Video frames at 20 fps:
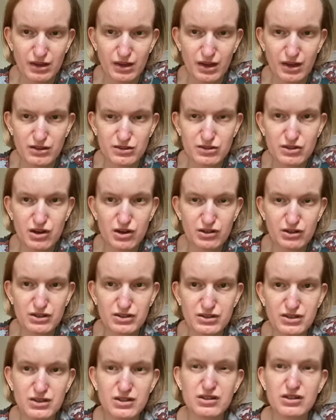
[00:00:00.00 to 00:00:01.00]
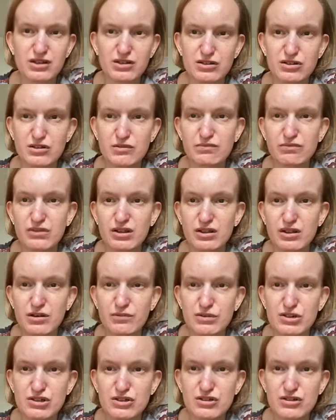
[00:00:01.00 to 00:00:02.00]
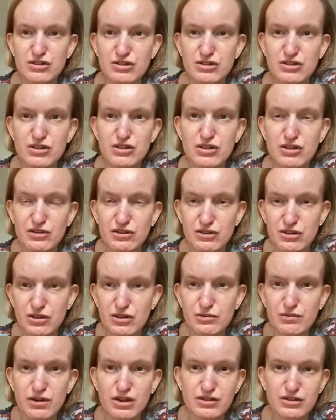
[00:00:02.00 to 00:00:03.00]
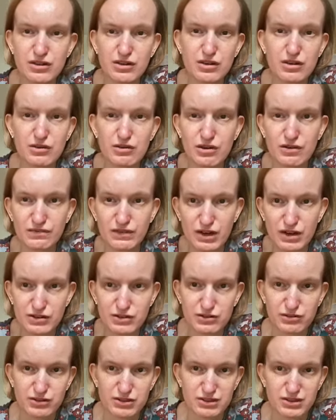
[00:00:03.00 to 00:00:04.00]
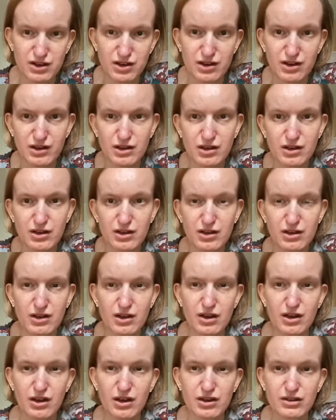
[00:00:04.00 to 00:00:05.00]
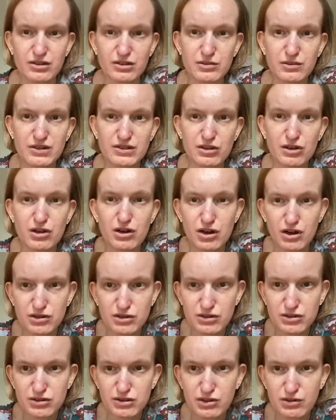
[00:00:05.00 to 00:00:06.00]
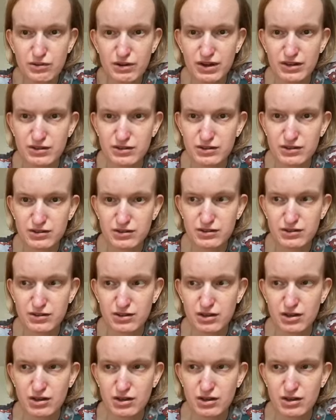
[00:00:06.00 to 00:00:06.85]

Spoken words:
It's not considered as something that we should just do as a universal design. And so as a consequence,